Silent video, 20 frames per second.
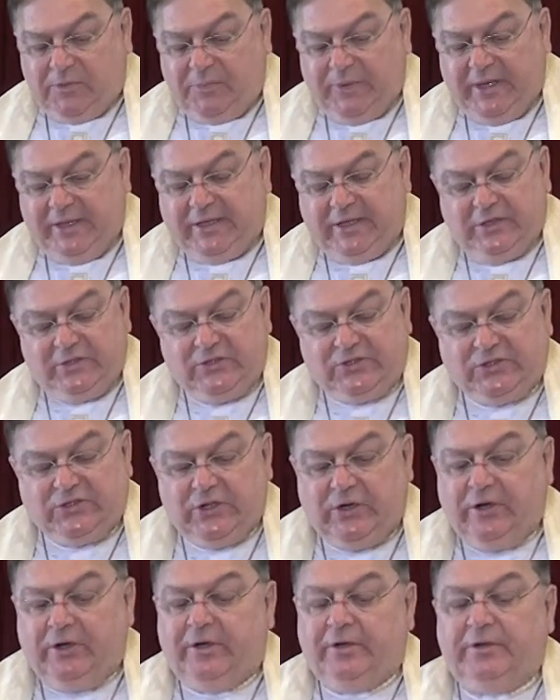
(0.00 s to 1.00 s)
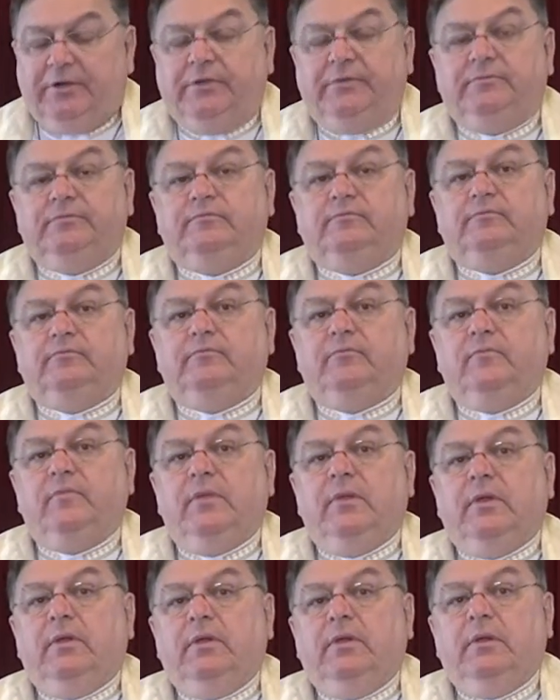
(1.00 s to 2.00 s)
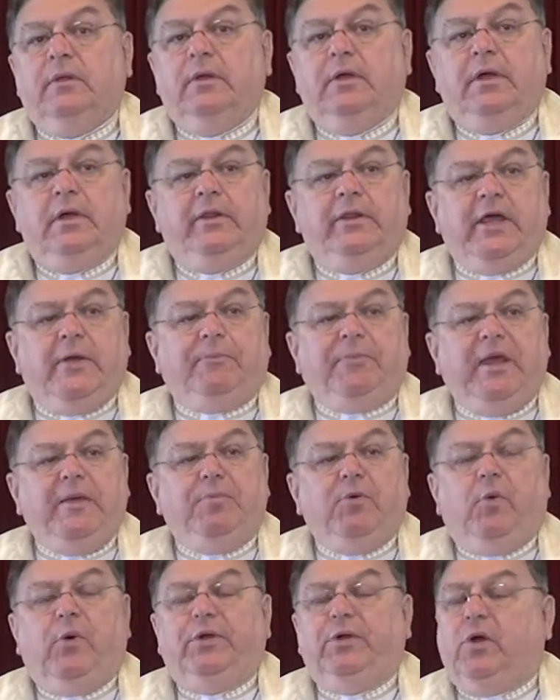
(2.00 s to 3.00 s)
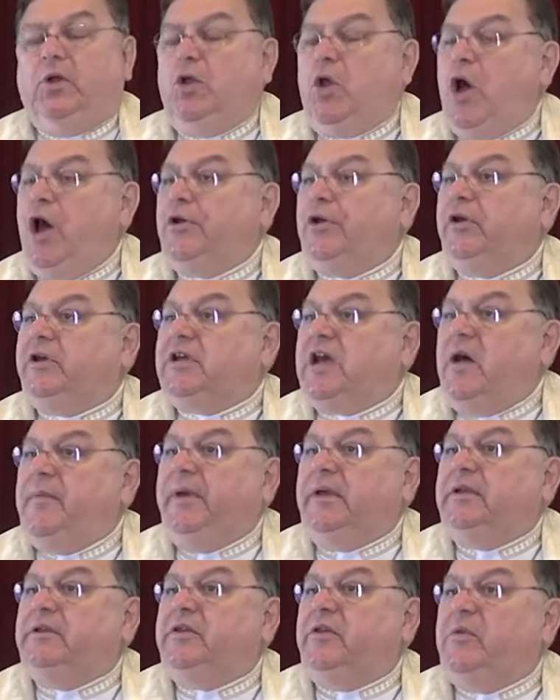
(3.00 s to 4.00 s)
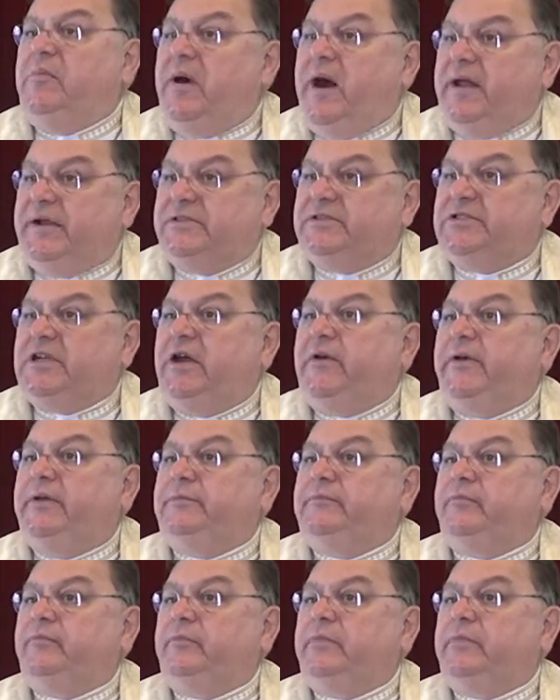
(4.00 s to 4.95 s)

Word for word: to be concerned that people were no longer coming to the monastery.